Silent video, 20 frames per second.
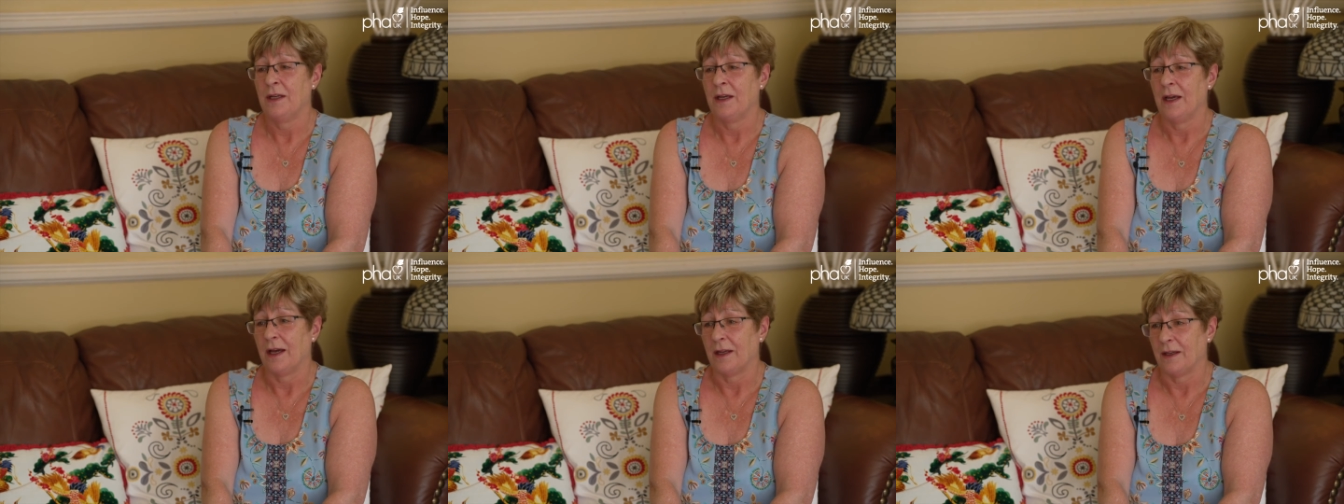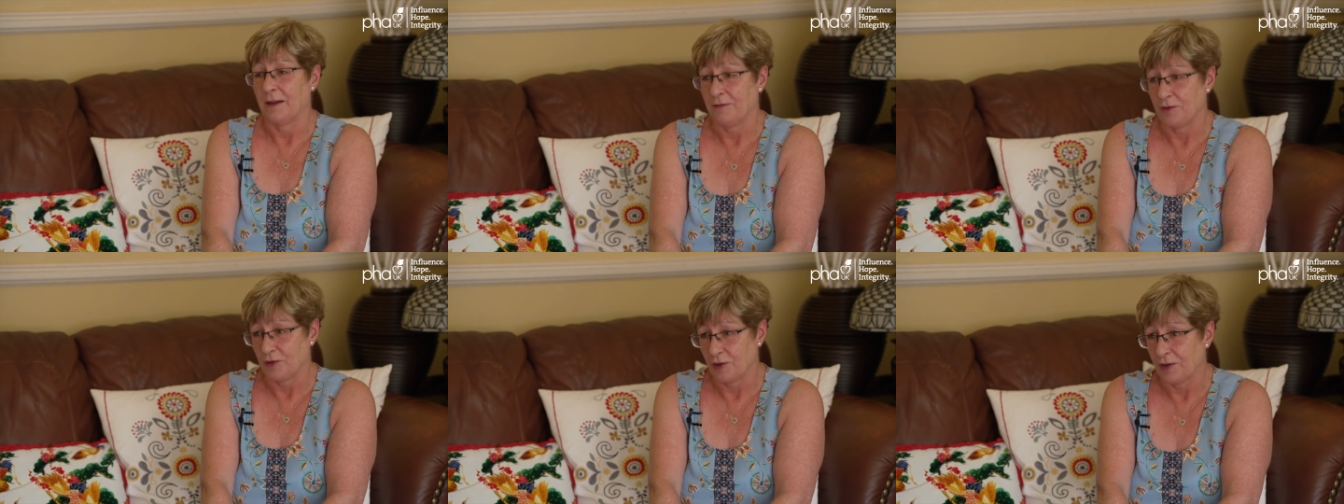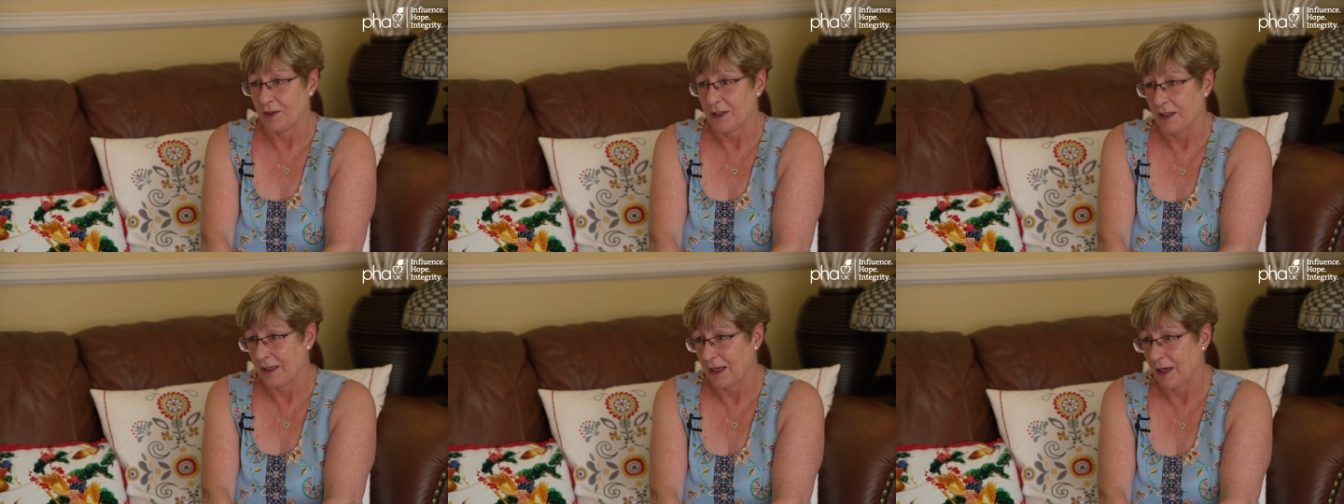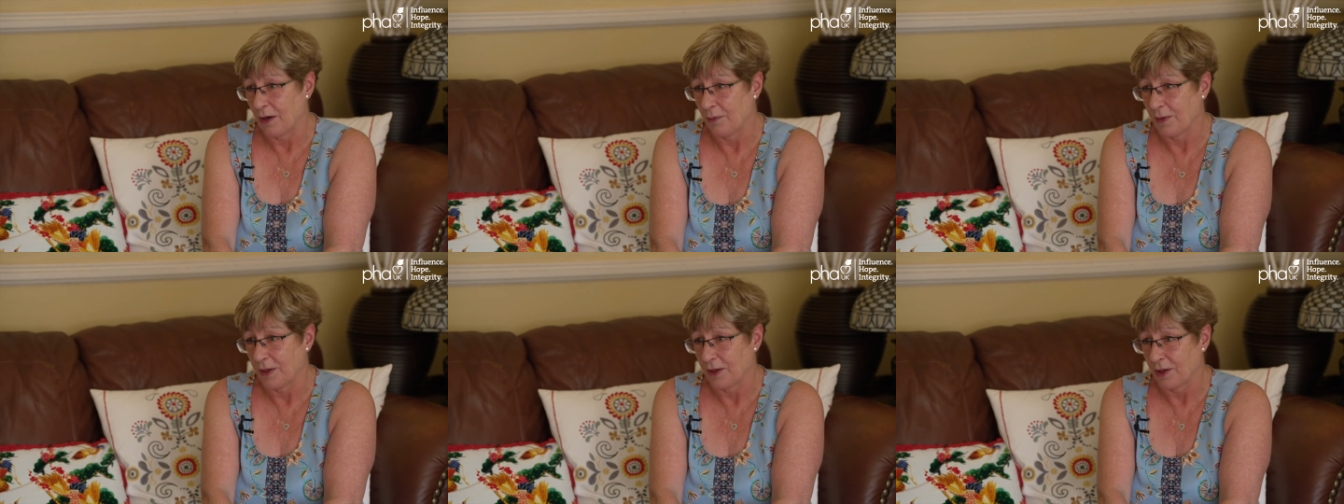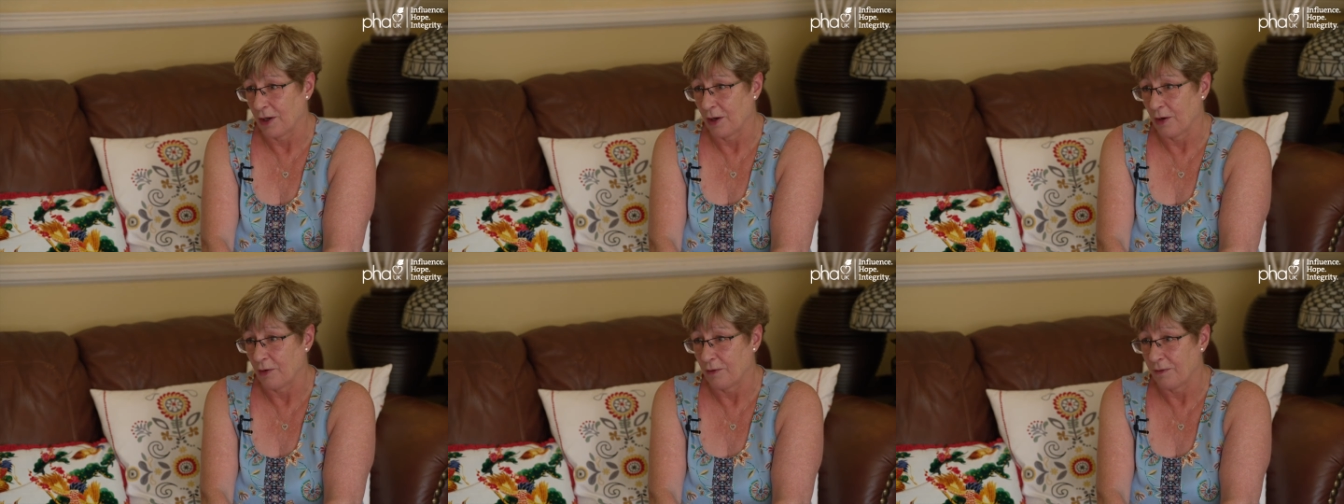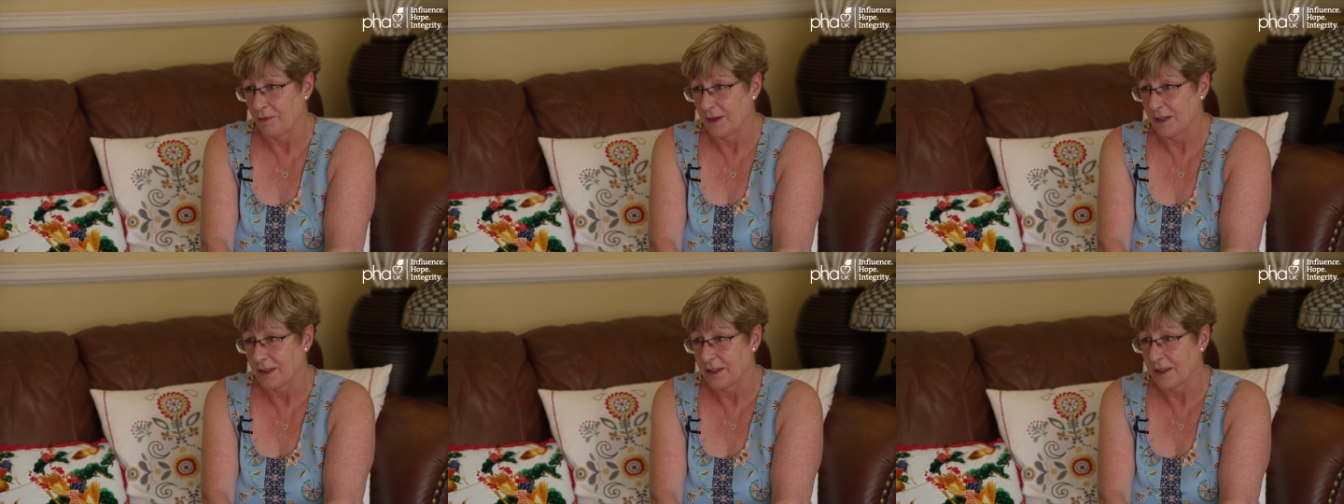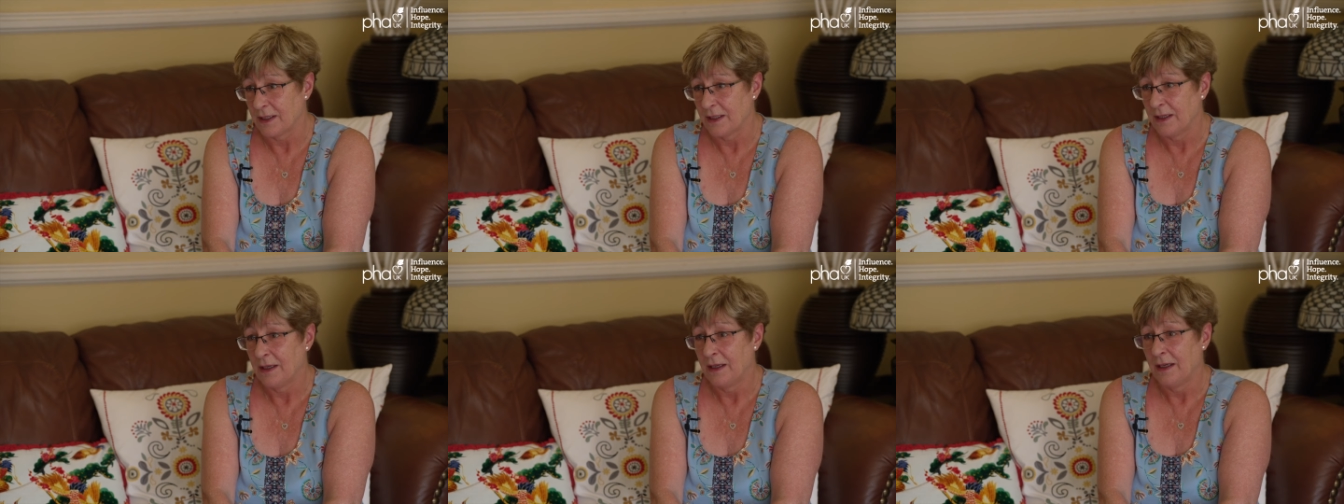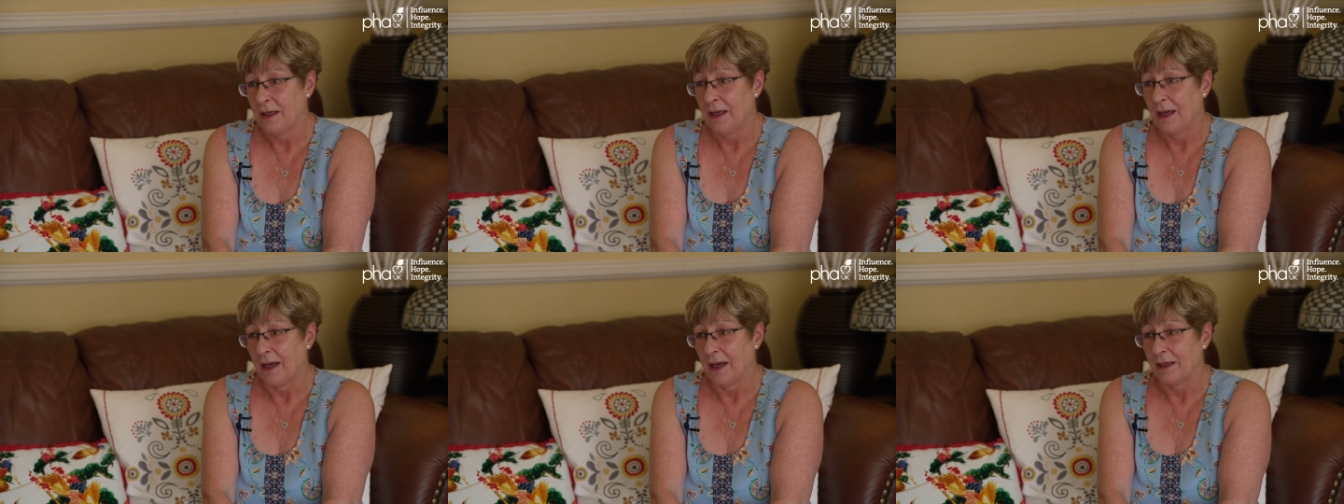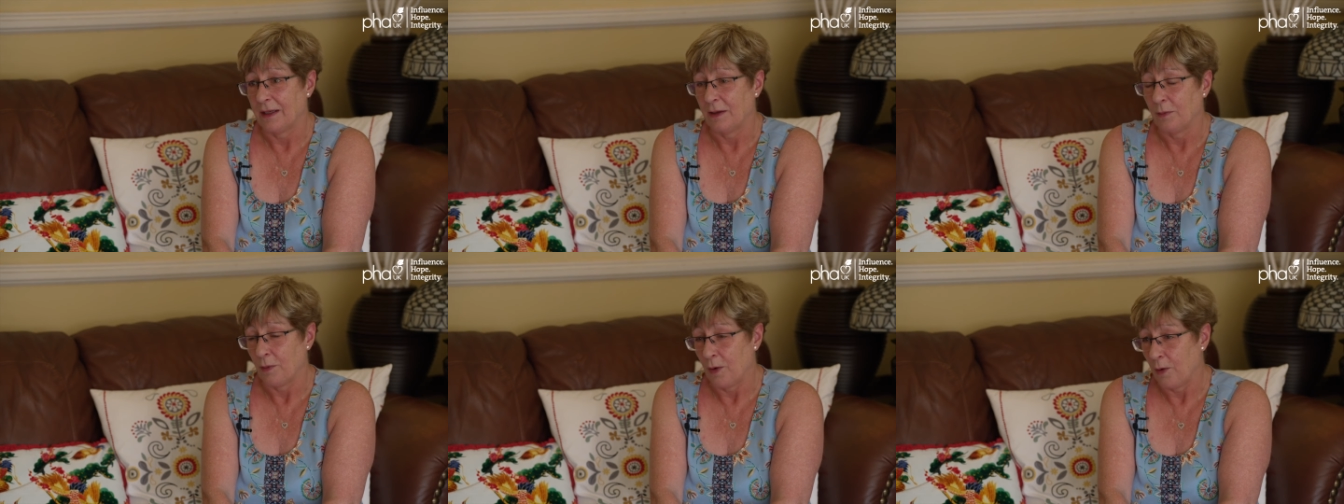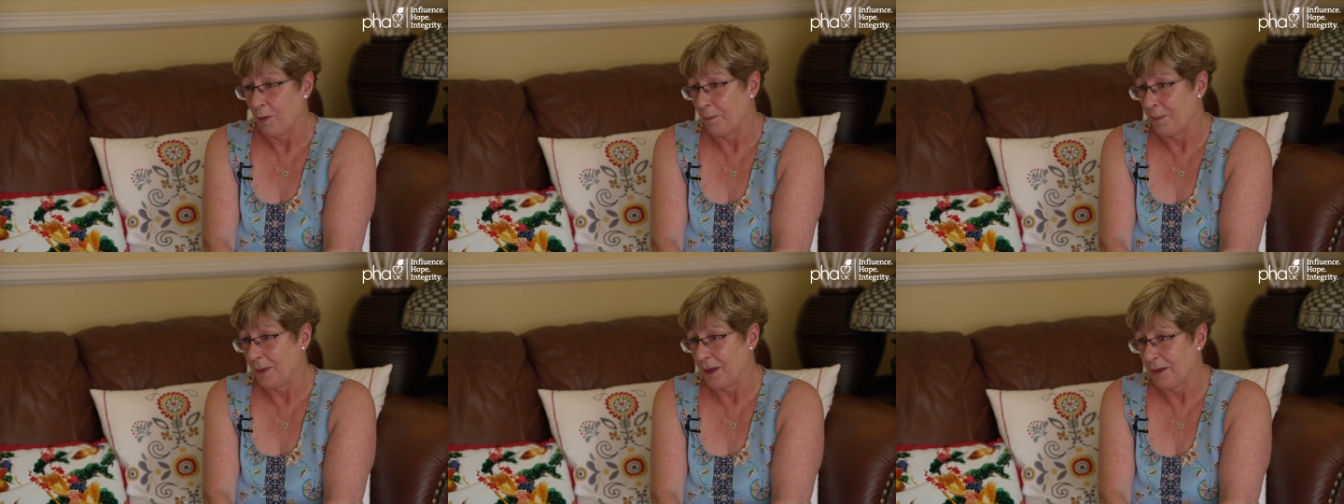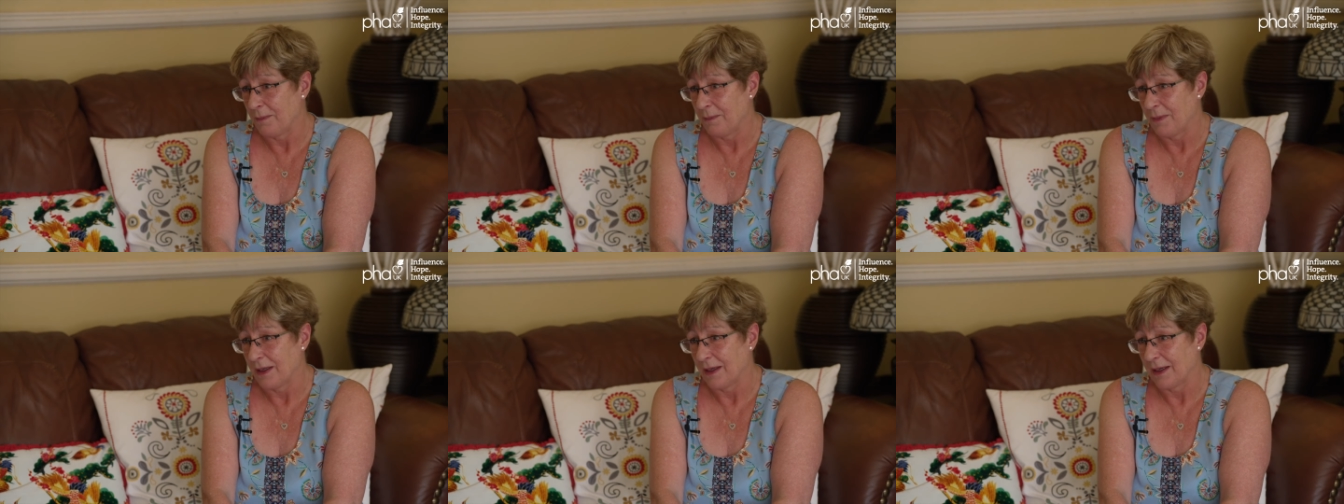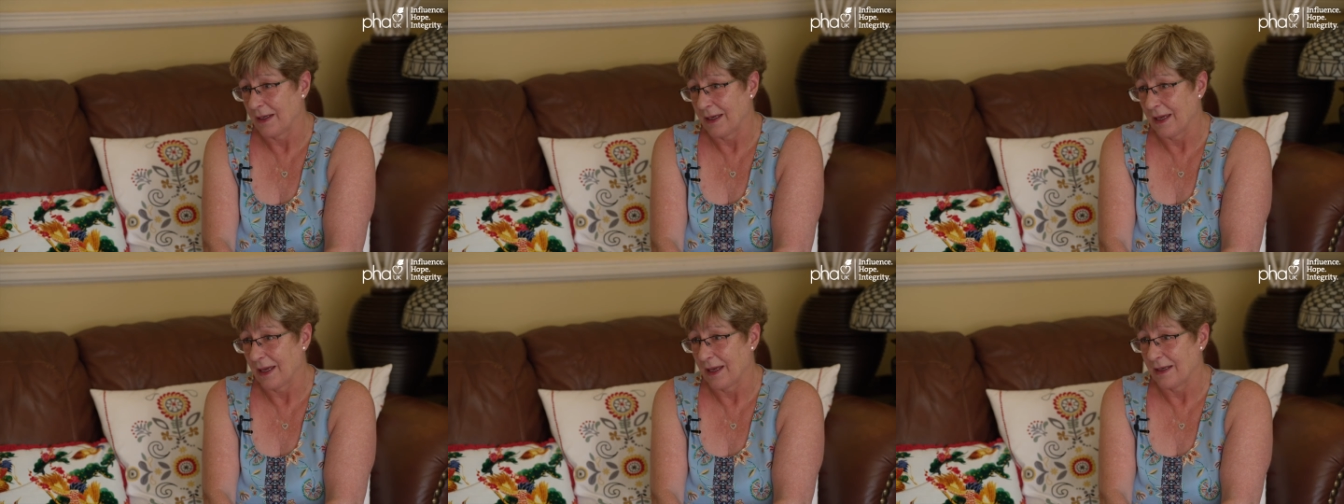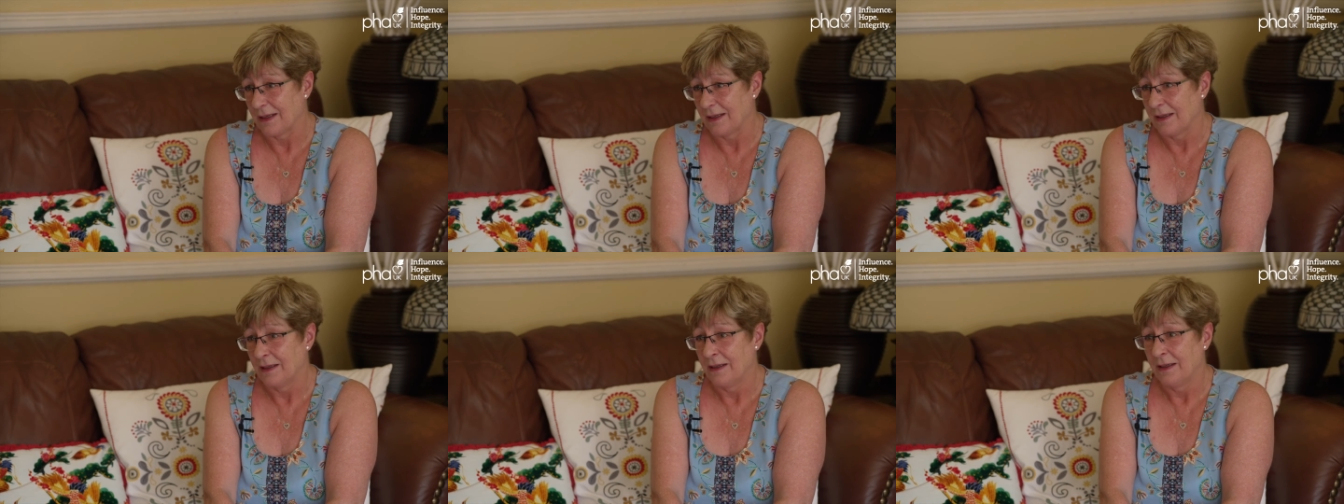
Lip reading: and I've done it now with COVID, and it won't beat me again.